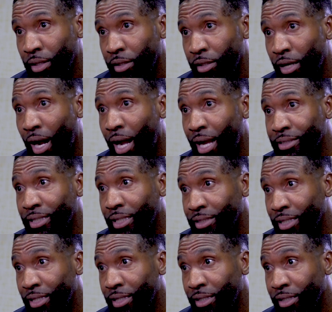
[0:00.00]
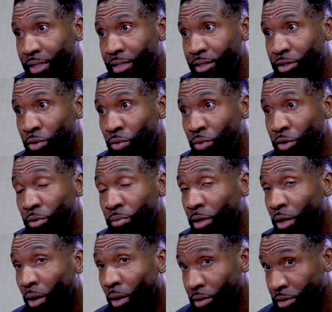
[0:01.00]
Your highest identity is who you
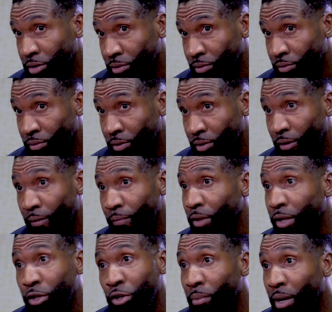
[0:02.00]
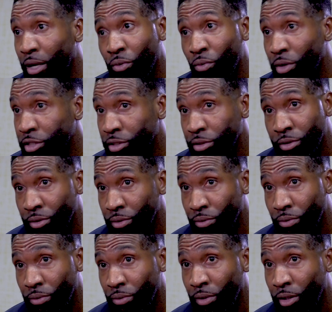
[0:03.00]
belong to. No matter what you
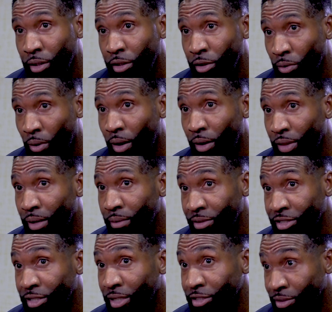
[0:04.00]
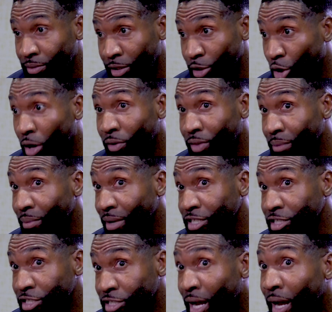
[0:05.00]
do, you are that
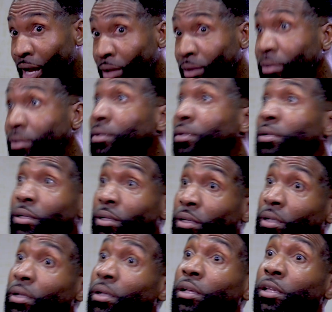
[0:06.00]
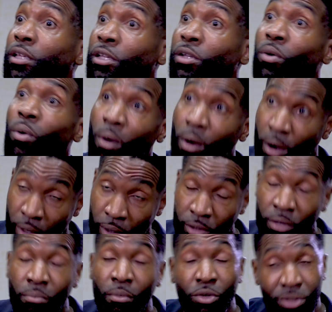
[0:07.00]
man's child. You are
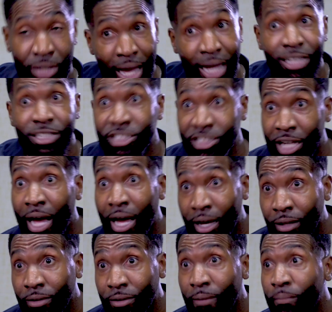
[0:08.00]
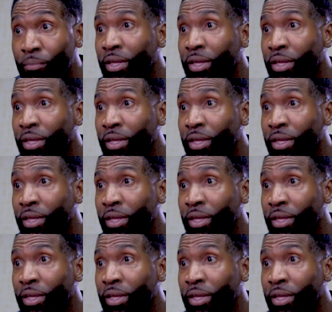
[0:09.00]
the Most High's child.